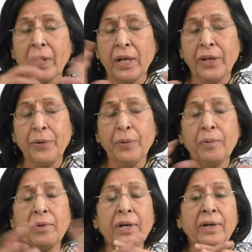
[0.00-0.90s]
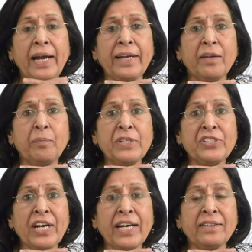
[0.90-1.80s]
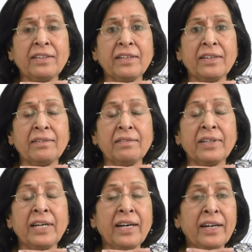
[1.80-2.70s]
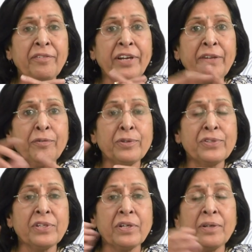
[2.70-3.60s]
a panchayat ghar where he was